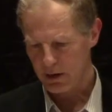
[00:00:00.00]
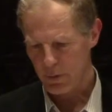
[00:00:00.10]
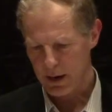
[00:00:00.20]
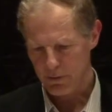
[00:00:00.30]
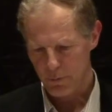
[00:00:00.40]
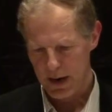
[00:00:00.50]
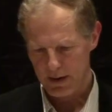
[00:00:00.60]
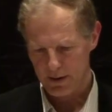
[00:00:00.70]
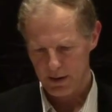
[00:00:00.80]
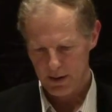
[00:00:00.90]
a ground
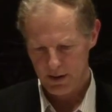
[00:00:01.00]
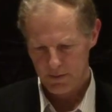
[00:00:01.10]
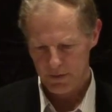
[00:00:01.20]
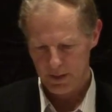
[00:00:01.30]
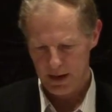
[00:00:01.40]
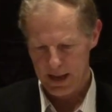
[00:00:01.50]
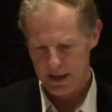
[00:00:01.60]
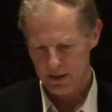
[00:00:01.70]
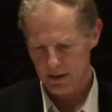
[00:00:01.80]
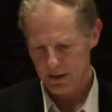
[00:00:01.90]
rent for the
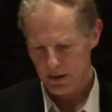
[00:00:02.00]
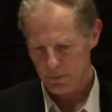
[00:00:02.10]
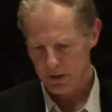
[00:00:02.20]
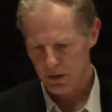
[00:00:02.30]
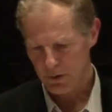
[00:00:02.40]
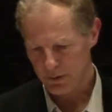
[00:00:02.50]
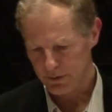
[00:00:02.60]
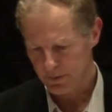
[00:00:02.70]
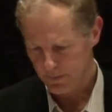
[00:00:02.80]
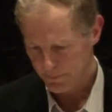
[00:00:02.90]
land which he
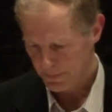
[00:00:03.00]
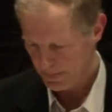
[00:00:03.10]
holds.